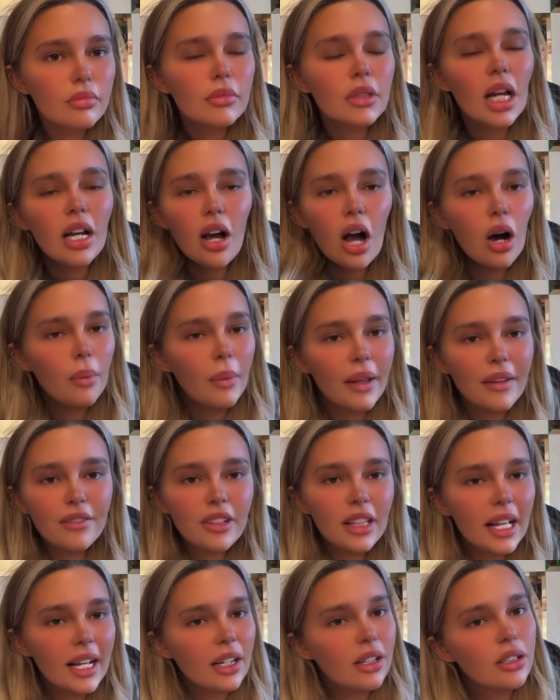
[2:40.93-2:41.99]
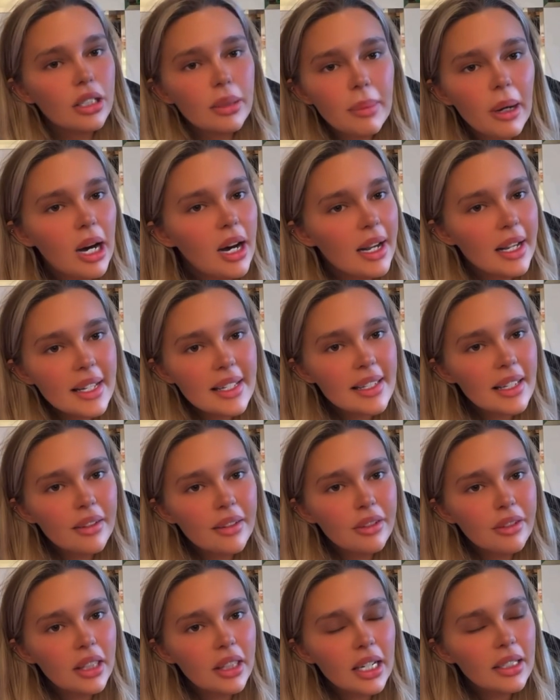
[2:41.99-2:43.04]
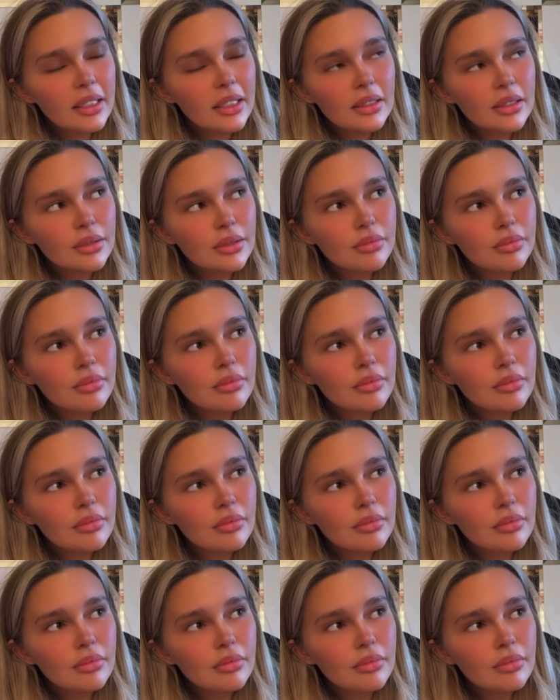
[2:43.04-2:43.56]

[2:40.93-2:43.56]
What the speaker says: I can't wait for like all the parties and everything.